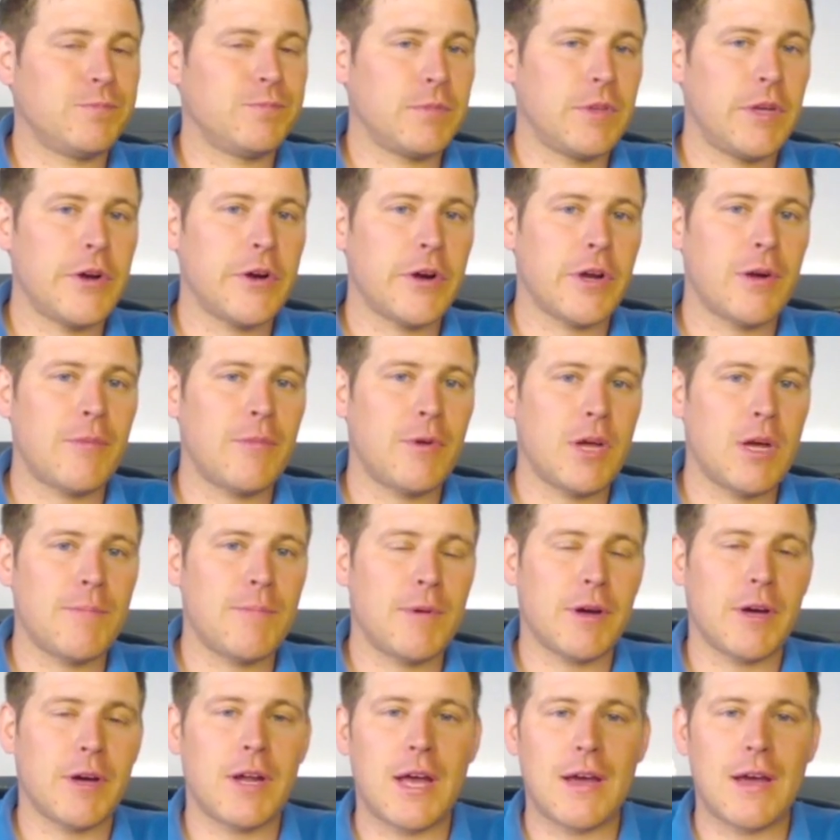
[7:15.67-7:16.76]
Here coming up,
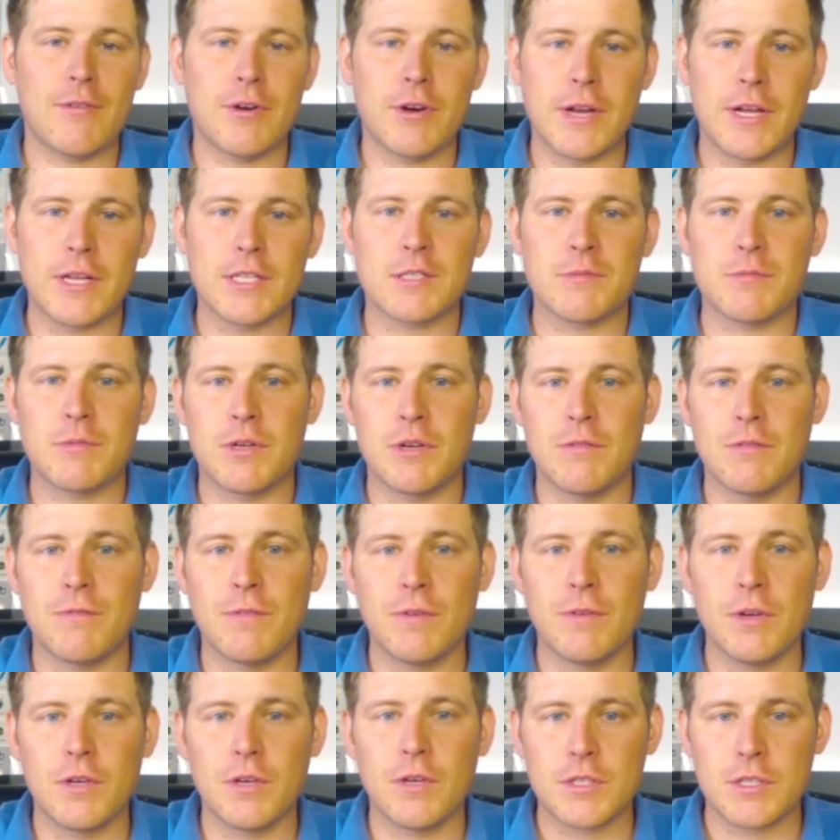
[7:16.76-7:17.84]
I'm going to have an announcement of
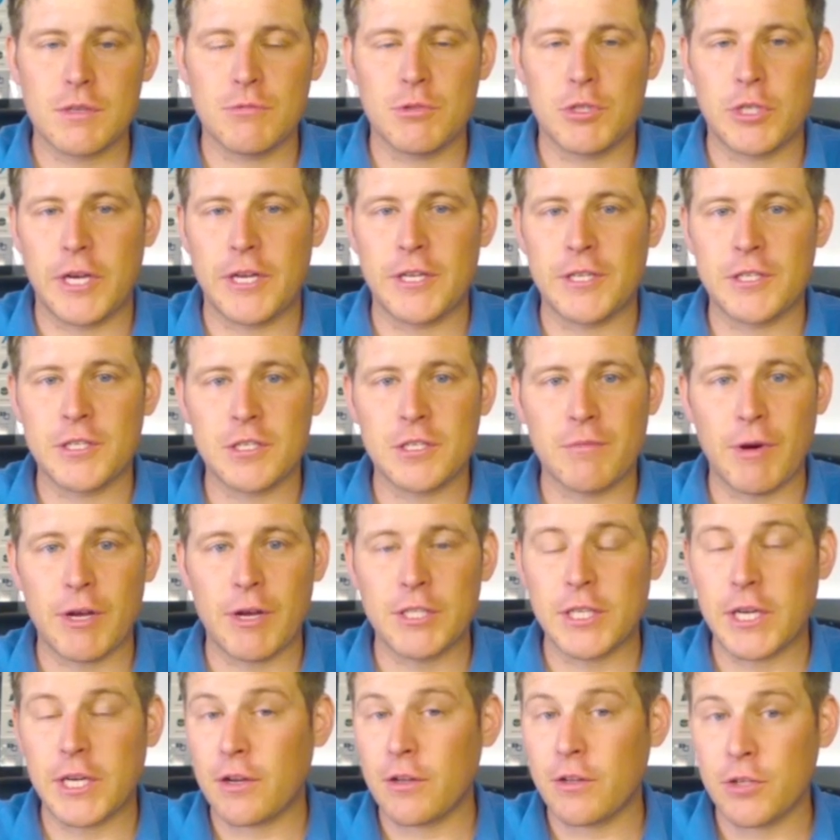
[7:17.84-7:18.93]
some changes to my
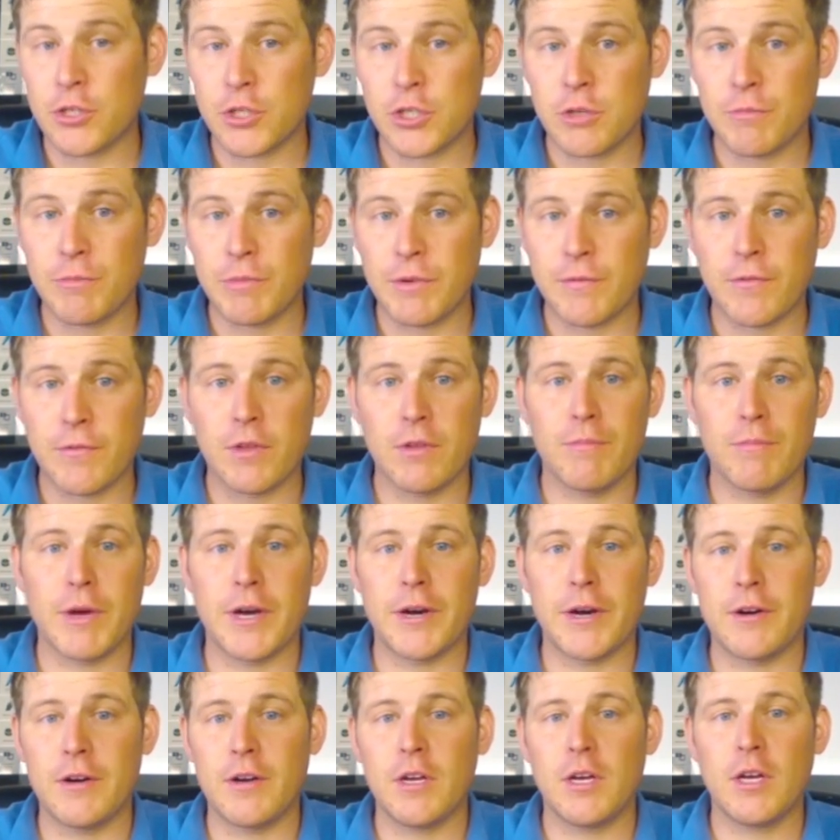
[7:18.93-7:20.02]
channel that should be for the
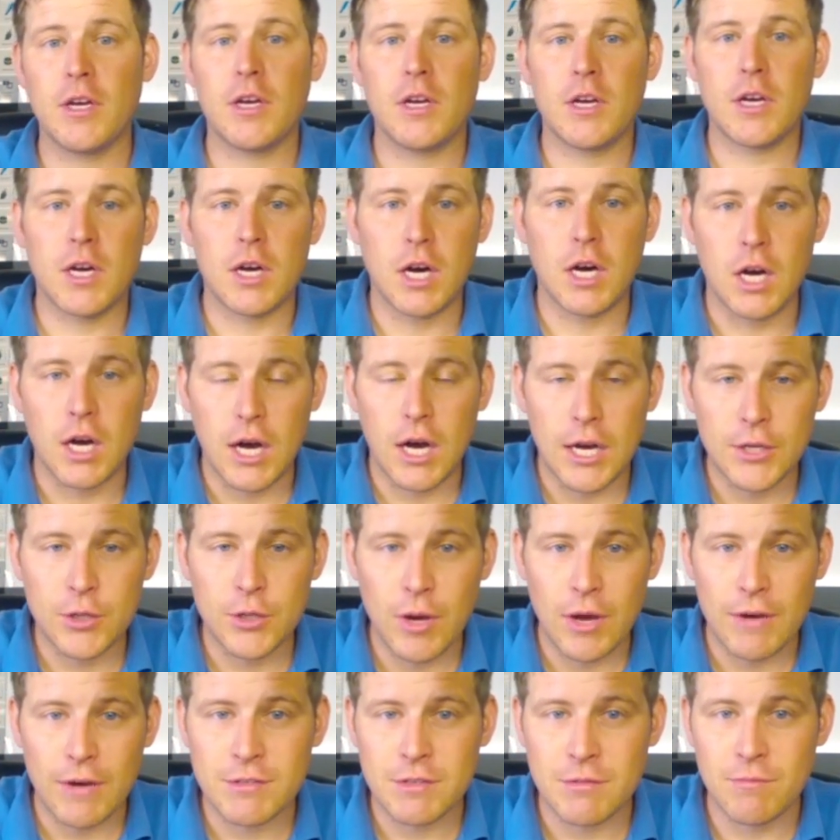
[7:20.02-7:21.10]
better. I do
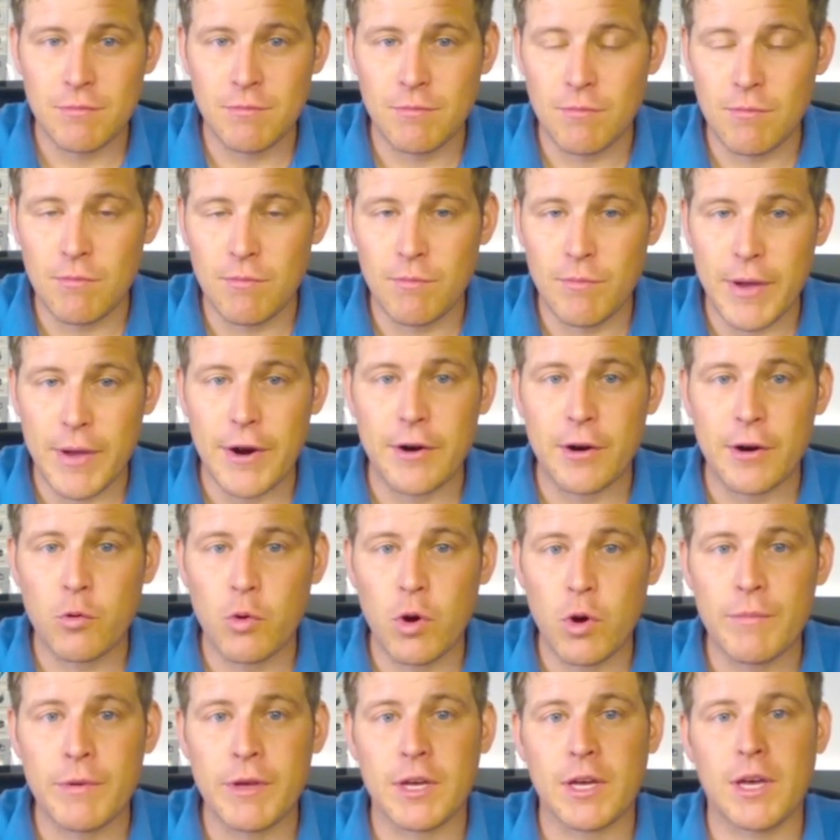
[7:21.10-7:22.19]
have some better
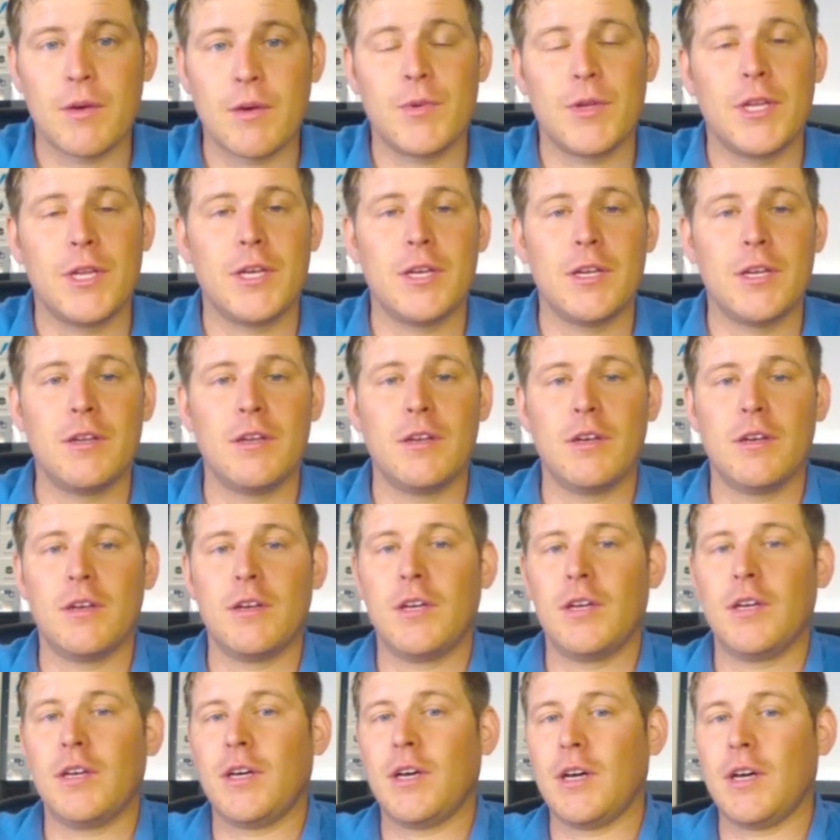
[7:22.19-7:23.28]
equipment coming in.
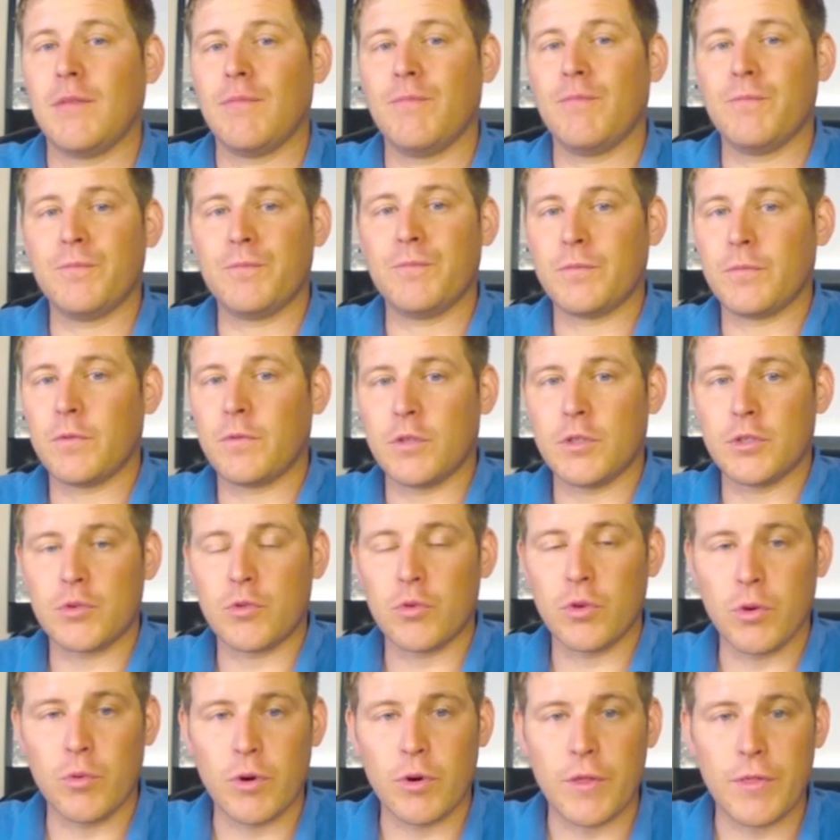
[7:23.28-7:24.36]
I just
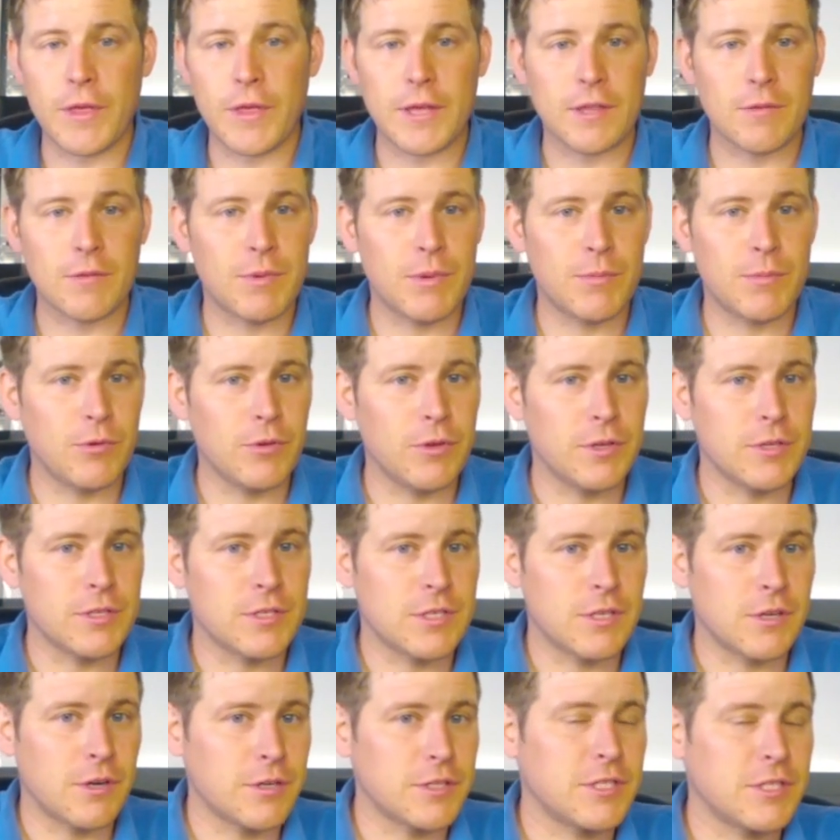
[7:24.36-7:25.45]
really want to thank the people
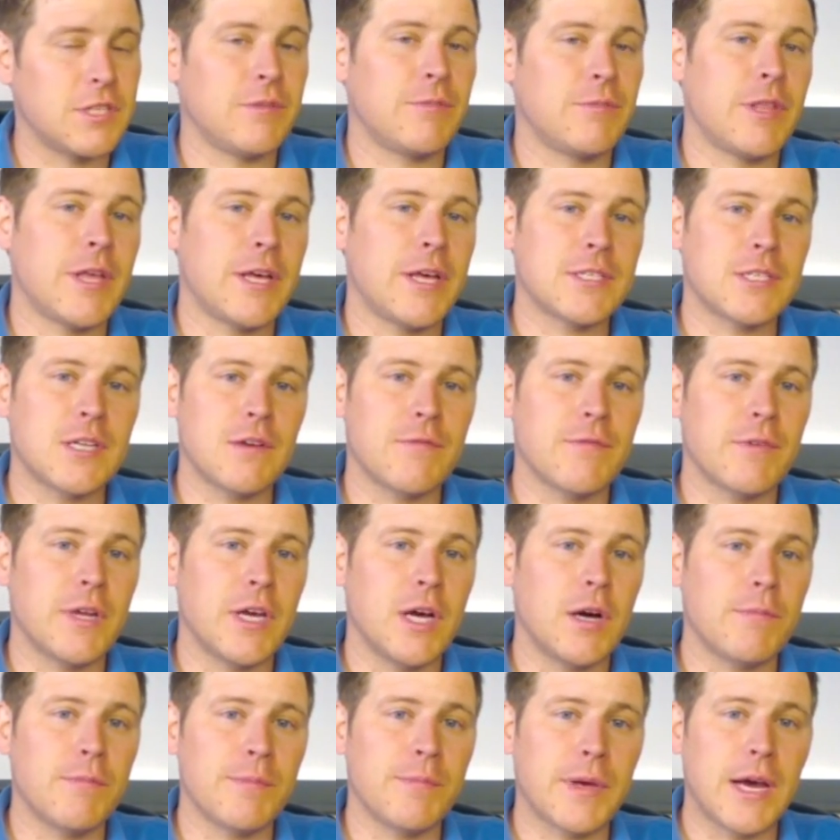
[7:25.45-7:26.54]
that are sending me that stuff and
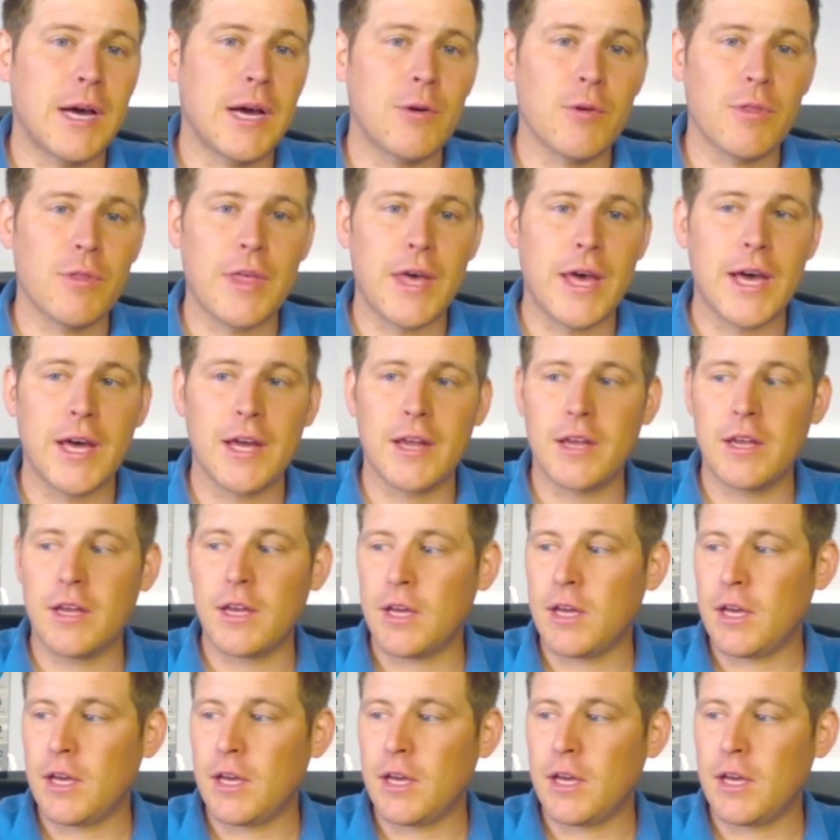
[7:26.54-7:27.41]
helping me out with that.